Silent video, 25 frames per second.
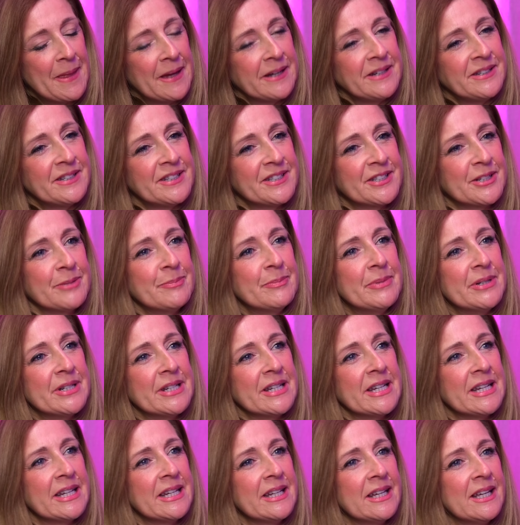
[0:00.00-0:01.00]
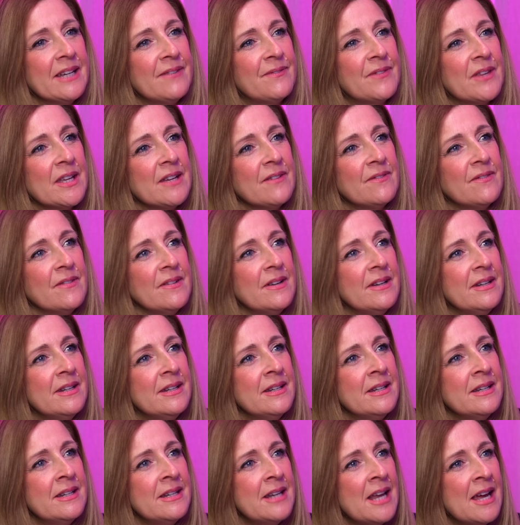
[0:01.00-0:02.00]
then to somebody, if they've
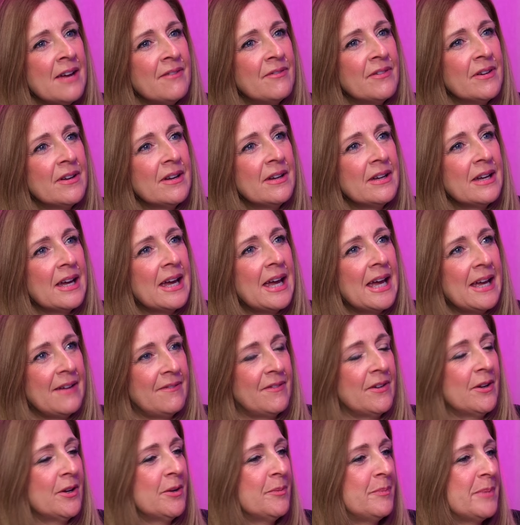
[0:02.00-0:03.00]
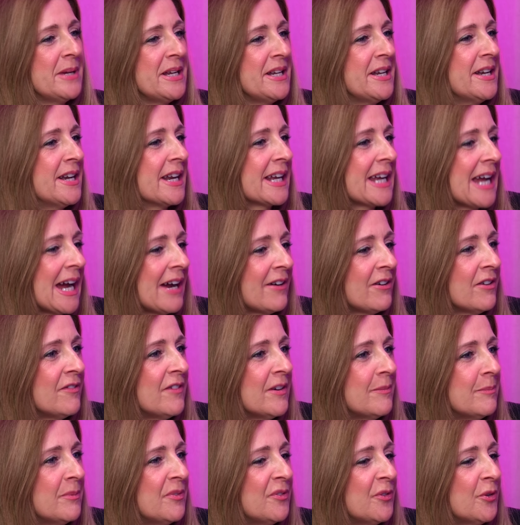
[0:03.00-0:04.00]
never, ever been in a
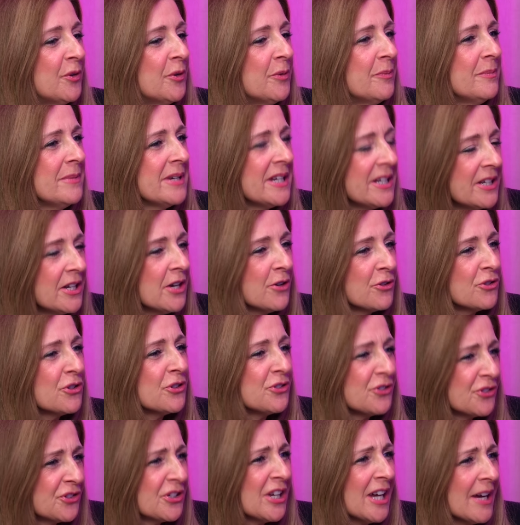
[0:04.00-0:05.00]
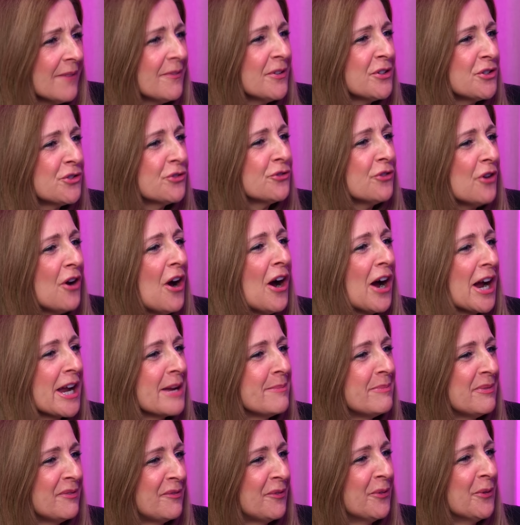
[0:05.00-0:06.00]
caravan before, I mean, to have a try
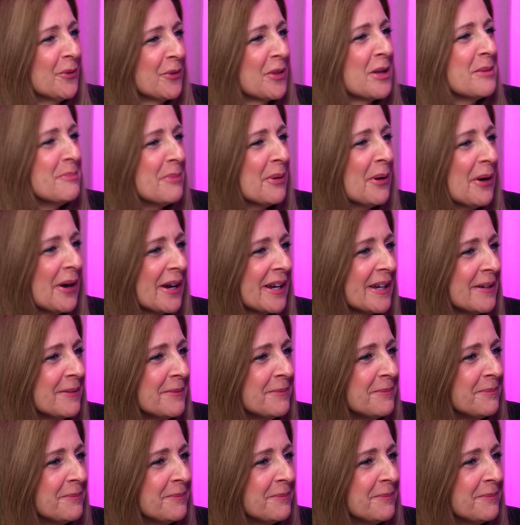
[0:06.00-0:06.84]
before they buy?